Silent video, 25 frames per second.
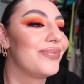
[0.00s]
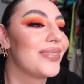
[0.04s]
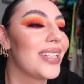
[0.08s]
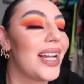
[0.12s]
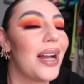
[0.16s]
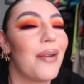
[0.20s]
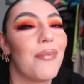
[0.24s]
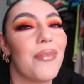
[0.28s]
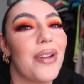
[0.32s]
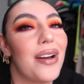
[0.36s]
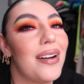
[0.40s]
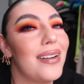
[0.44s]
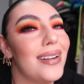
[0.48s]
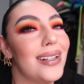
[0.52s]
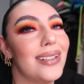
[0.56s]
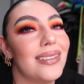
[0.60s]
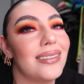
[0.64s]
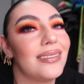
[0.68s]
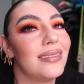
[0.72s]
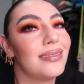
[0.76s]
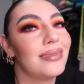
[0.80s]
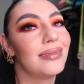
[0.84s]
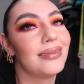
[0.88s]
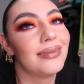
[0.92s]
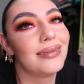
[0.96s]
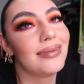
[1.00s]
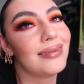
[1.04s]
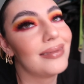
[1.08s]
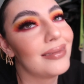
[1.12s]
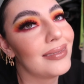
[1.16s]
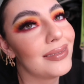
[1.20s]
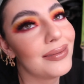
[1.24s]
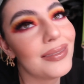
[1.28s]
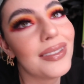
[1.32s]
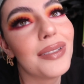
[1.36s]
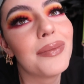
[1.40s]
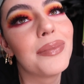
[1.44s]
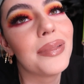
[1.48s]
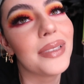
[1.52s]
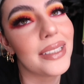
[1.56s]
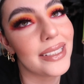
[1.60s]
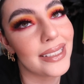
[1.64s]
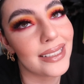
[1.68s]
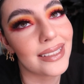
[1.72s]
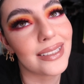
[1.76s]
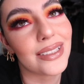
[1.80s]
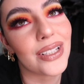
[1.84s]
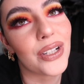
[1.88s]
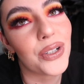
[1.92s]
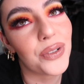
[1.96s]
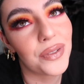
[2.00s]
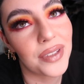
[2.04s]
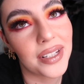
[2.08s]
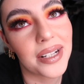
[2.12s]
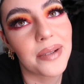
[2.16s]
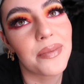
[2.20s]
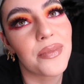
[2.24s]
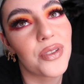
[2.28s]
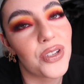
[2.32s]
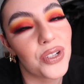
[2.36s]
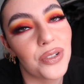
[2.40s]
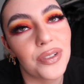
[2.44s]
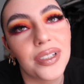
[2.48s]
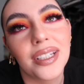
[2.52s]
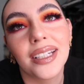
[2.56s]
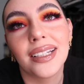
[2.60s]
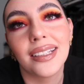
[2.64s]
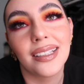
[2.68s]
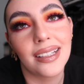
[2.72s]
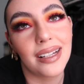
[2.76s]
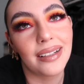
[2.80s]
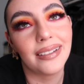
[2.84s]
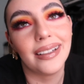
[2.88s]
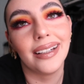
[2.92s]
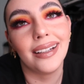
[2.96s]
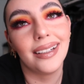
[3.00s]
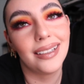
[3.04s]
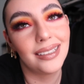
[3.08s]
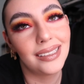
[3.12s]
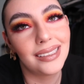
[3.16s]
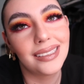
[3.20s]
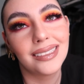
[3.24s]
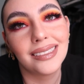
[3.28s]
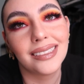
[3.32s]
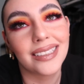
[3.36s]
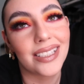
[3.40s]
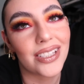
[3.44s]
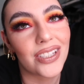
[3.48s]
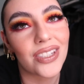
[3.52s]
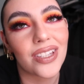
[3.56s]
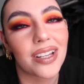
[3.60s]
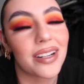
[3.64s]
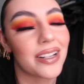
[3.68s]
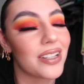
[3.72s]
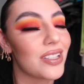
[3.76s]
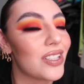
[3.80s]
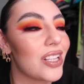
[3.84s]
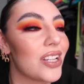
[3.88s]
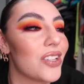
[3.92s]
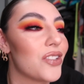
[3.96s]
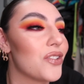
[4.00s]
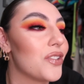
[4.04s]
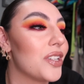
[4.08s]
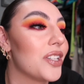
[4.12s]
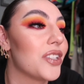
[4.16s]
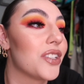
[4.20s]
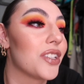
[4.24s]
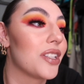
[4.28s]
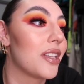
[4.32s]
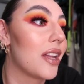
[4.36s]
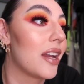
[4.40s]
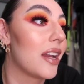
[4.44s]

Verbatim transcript: I'm not, please know that I'm joking, like, this is an exaggeration,